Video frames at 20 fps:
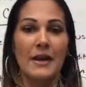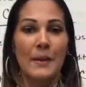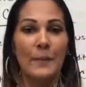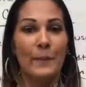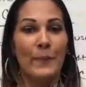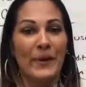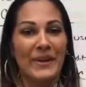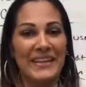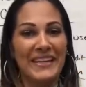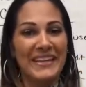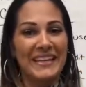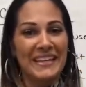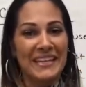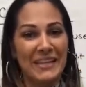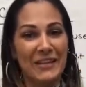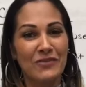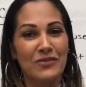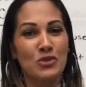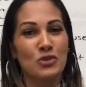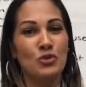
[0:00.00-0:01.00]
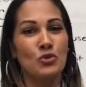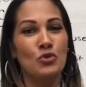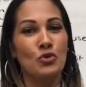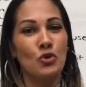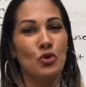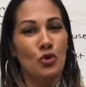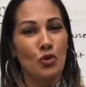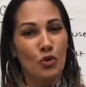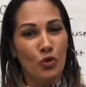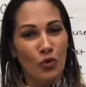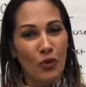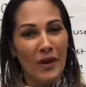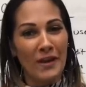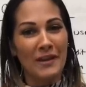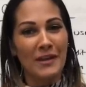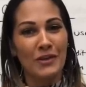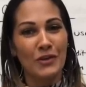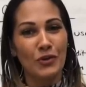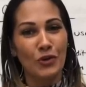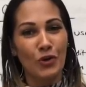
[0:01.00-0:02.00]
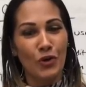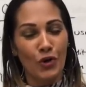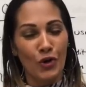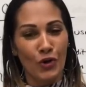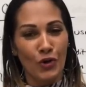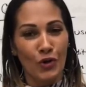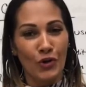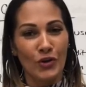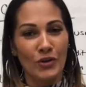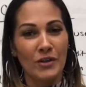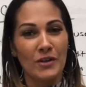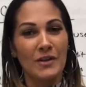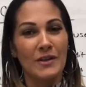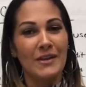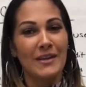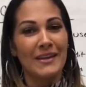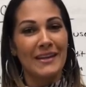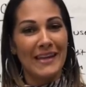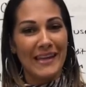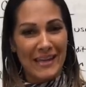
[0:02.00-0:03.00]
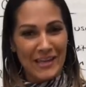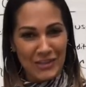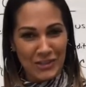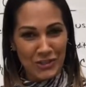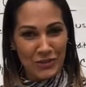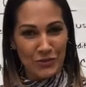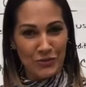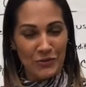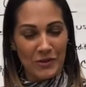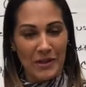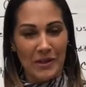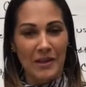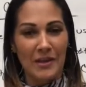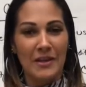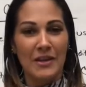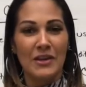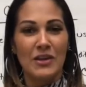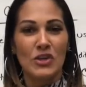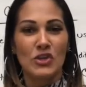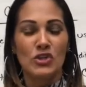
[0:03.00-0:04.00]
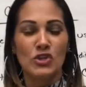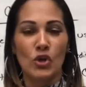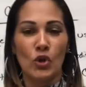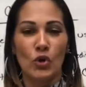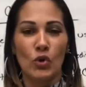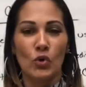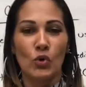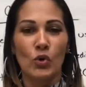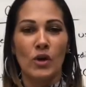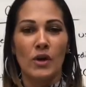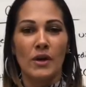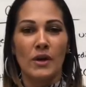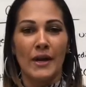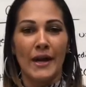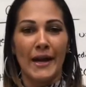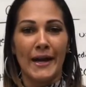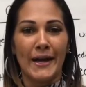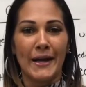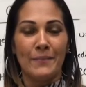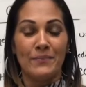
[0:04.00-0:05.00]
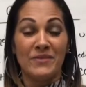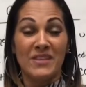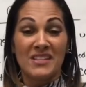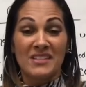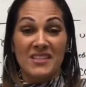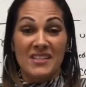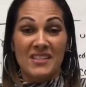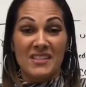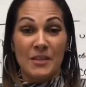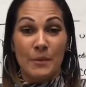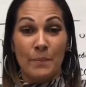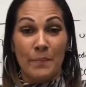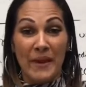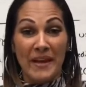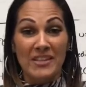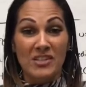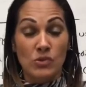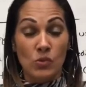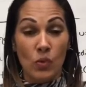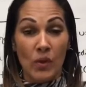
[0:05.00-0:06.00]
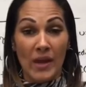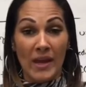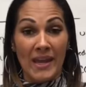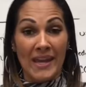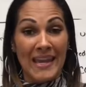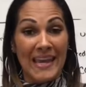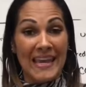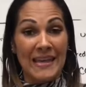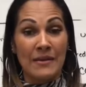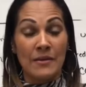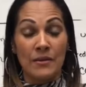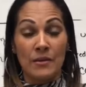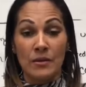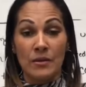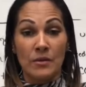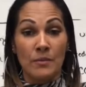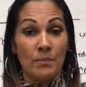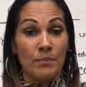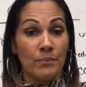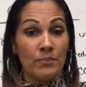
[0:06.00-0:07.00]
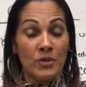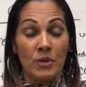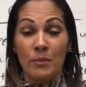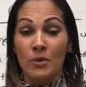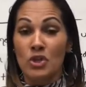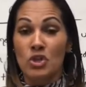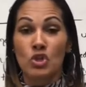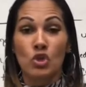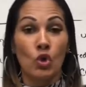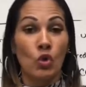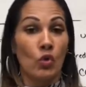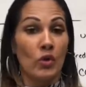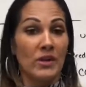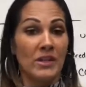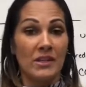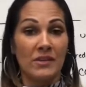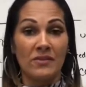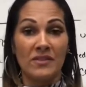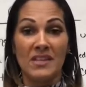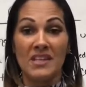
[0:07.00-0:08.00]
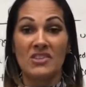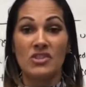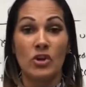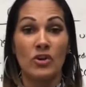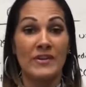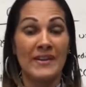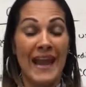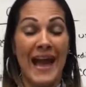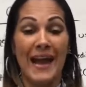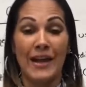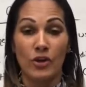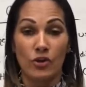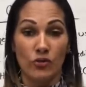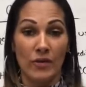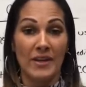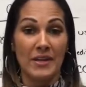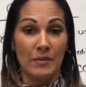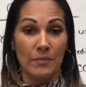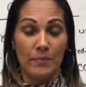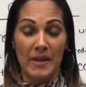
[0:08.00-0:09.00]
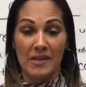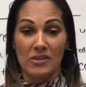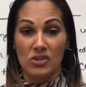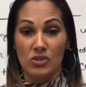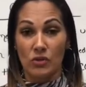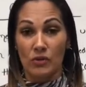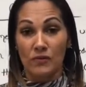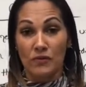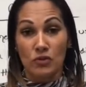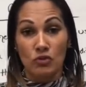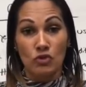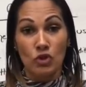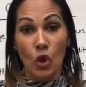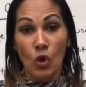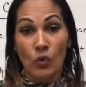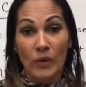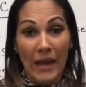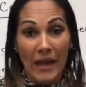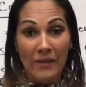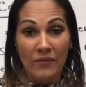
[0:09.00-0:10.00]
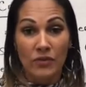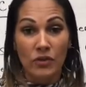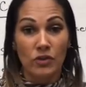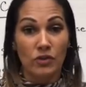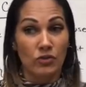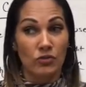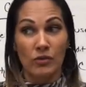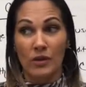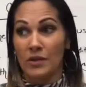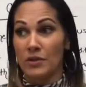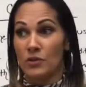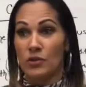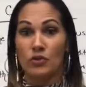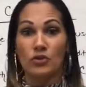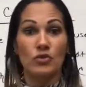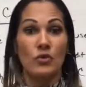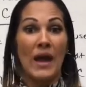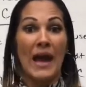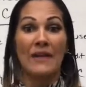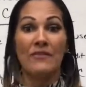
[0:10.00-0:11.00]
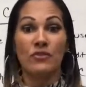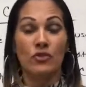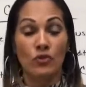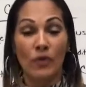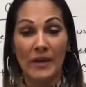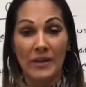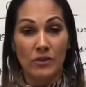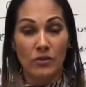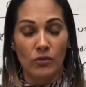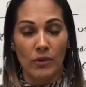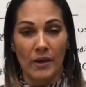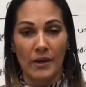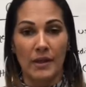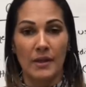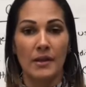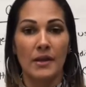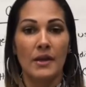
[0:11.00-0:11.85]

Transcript: but it gives you credit card history. So this is the best way, and the majority of these are not credit based. So if you don't have good credit or you have great credit,